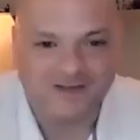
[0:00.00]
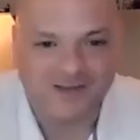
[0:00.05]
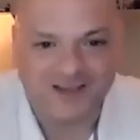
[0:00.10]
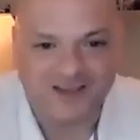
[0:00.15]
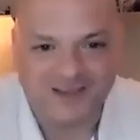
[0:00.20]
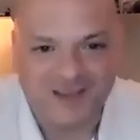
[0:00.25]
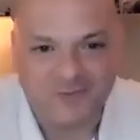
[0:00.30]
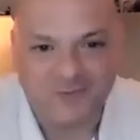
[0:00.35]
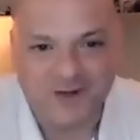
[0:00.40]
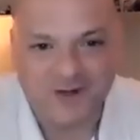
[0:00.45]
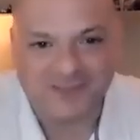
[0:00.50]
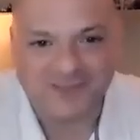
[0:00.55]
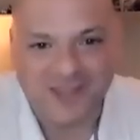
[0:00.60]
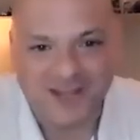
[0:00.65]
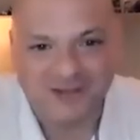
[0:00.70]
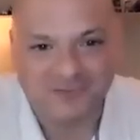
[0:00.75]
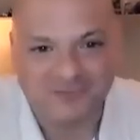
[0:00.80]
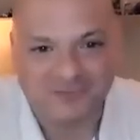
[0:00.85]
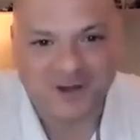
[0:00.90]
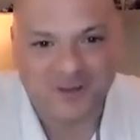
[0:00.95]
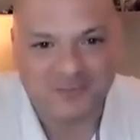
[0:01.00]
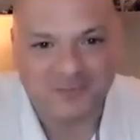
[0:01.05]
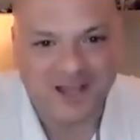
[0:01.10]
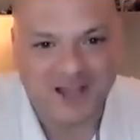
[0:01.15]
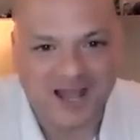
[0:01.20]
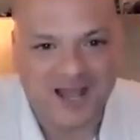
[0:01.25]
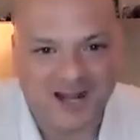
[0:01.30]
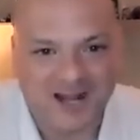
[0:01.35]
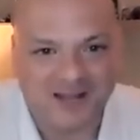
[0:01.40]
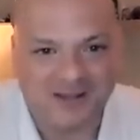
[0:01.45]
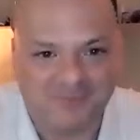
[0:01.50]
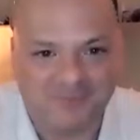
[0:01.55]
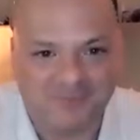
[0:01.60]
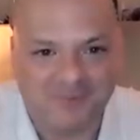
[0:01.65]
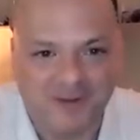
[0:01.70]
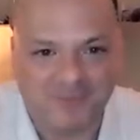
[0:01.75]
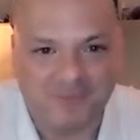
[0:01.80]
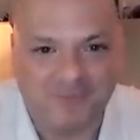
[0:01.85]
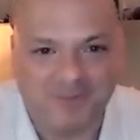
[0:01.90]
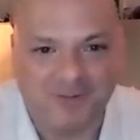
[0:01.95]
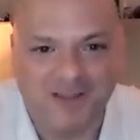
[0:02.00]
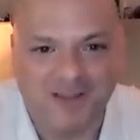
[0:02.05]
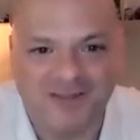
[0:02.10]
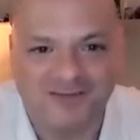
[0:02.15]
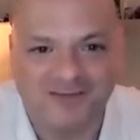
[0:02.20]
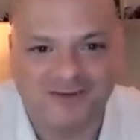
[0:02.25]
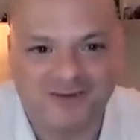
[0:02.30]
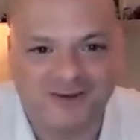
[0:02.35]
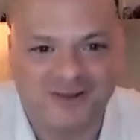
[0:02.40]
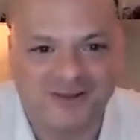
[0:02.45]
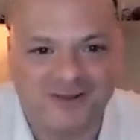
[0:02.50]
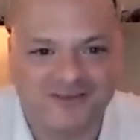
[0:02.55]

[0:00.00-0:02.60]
Jackie, I want to thank you for coming on. It's been a pleasure.